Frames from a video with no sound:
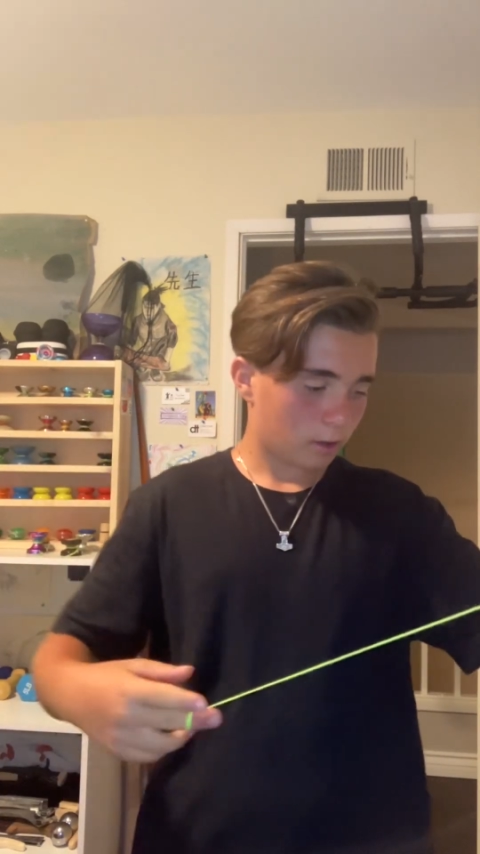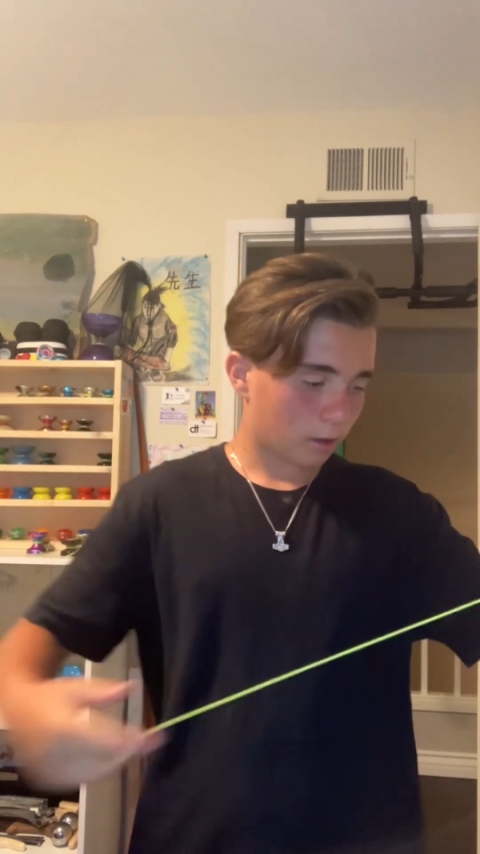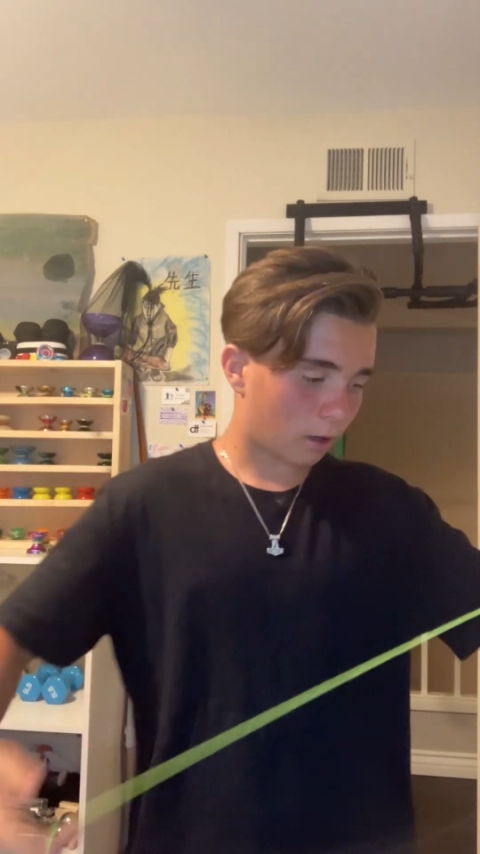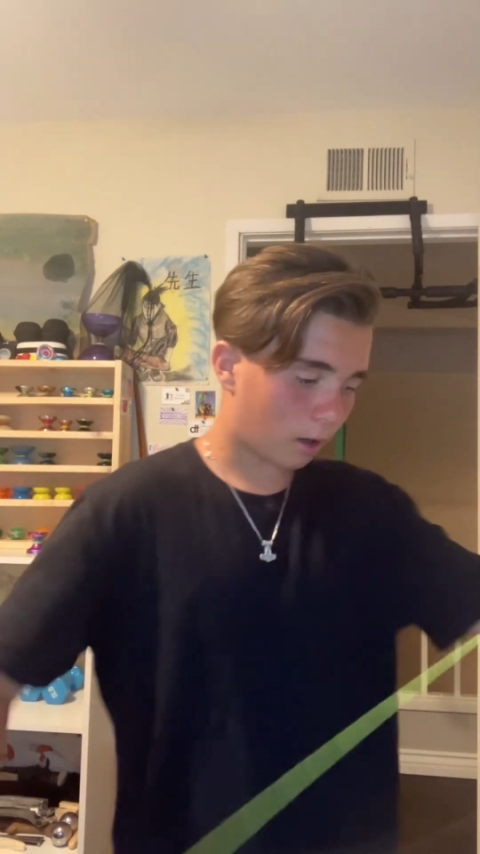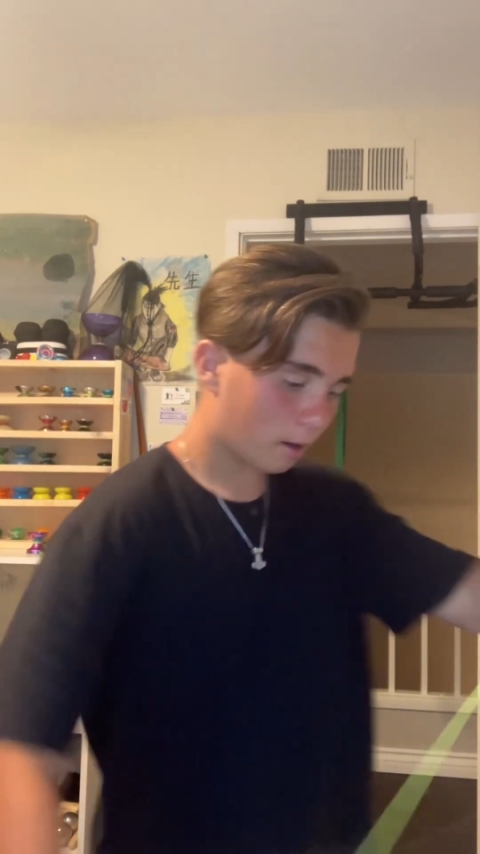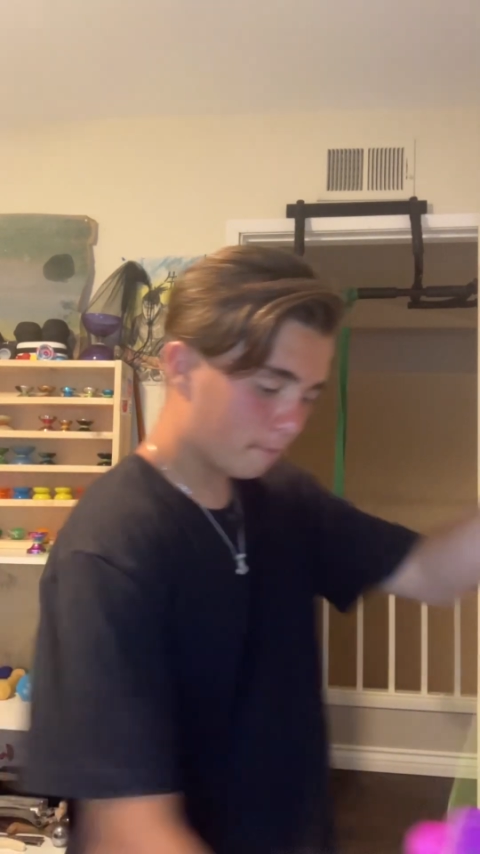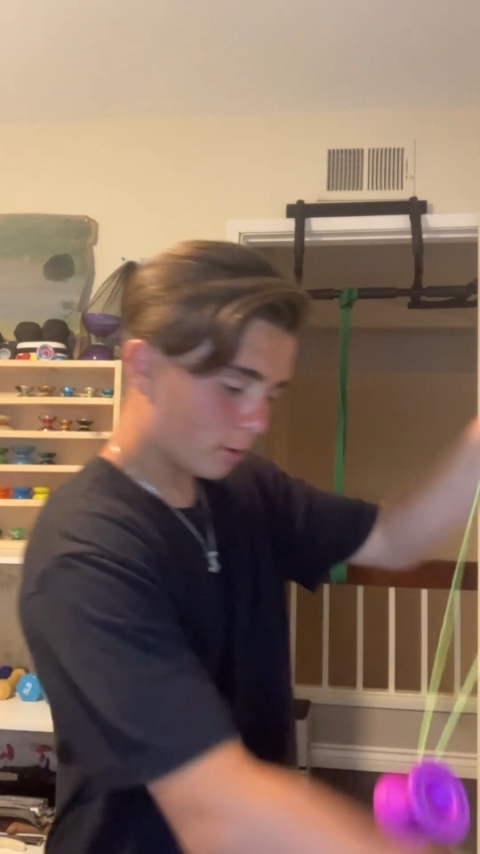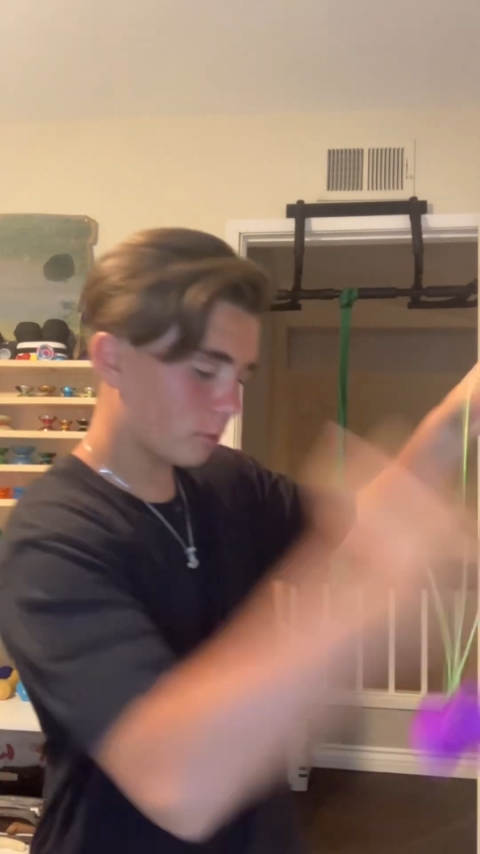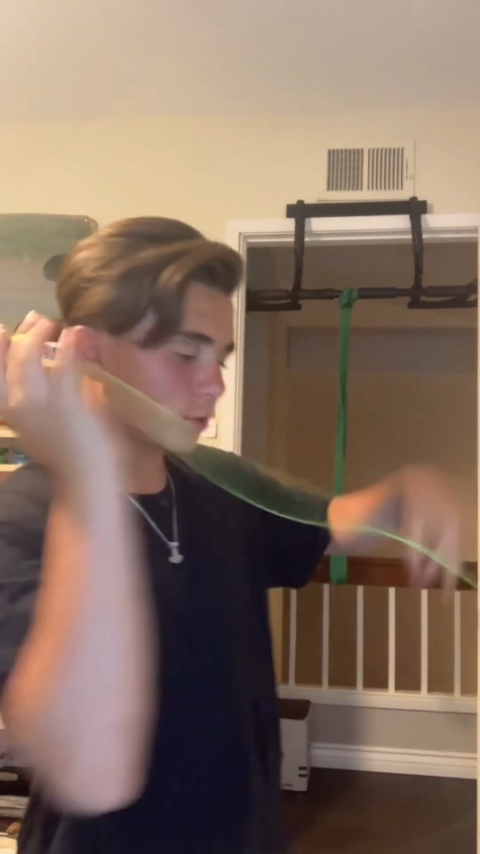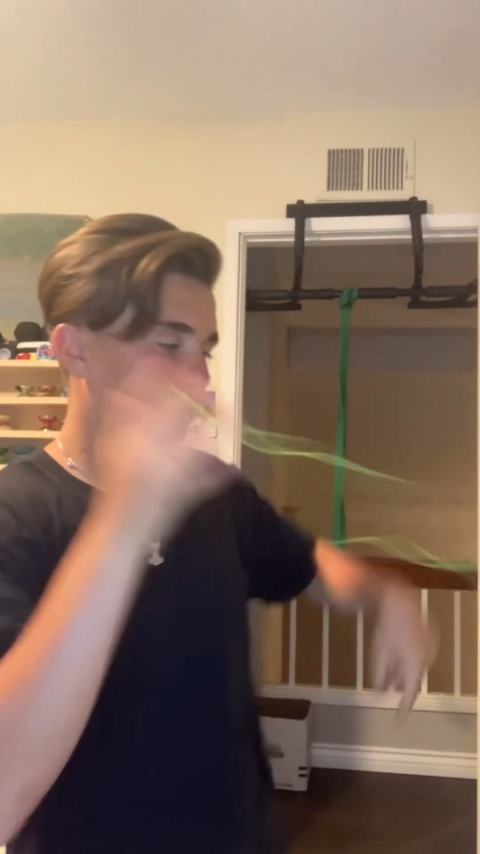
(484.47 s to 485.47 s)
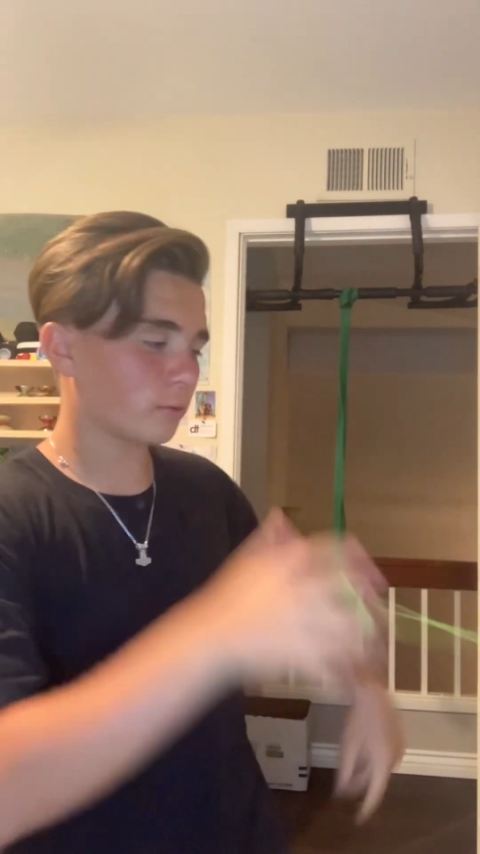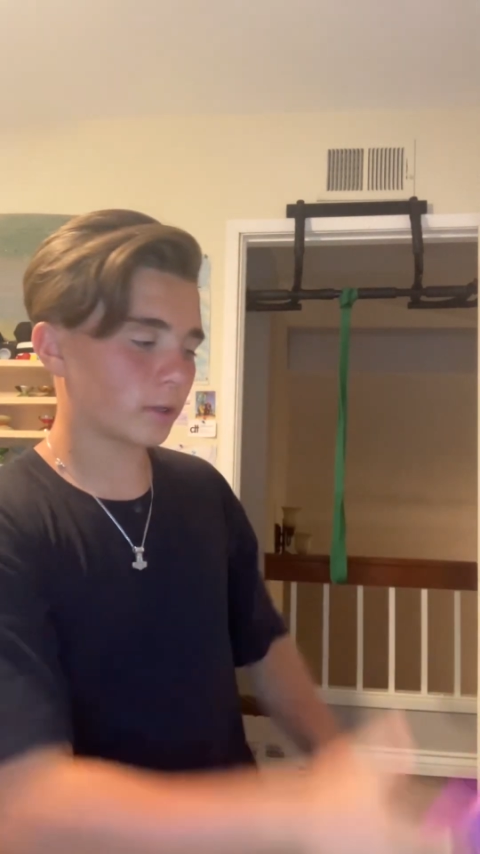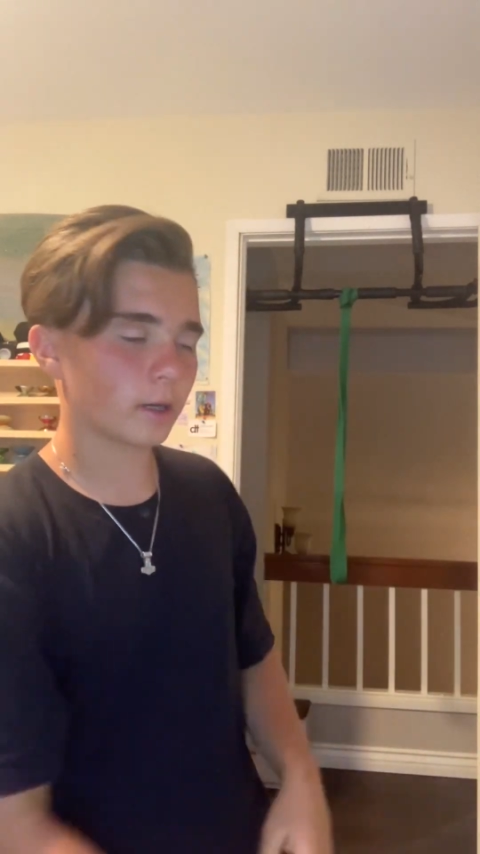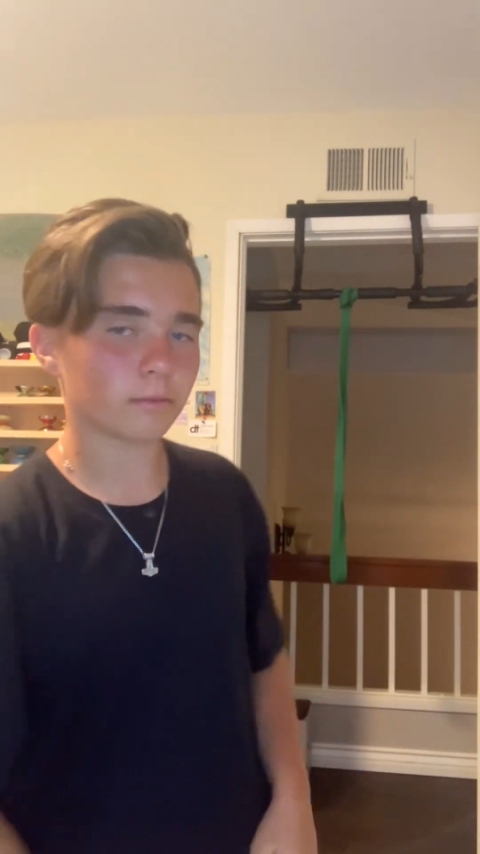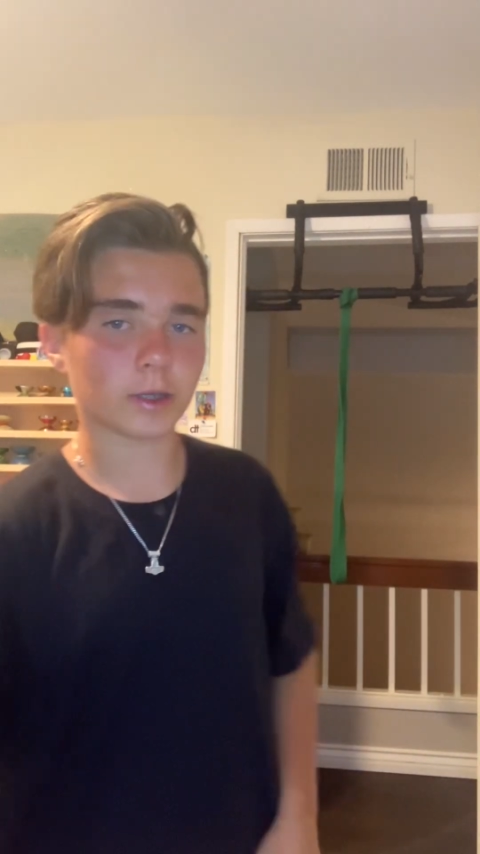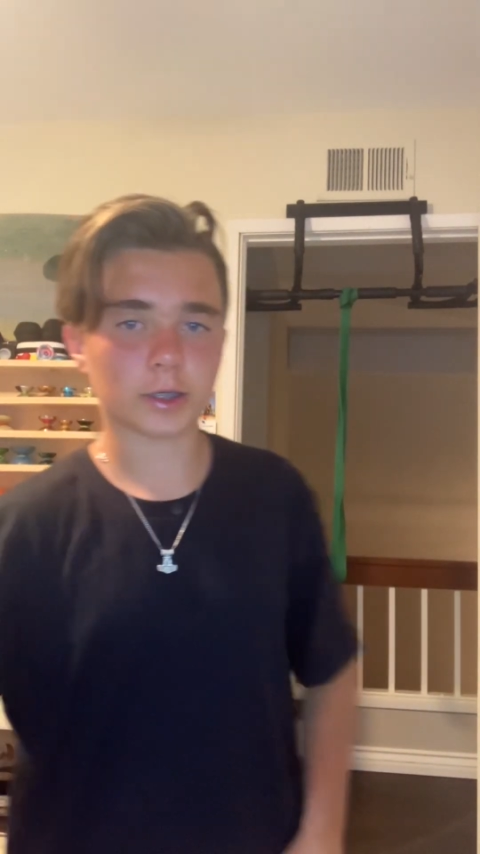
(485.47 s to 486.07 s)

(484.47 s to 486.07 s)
combos with them,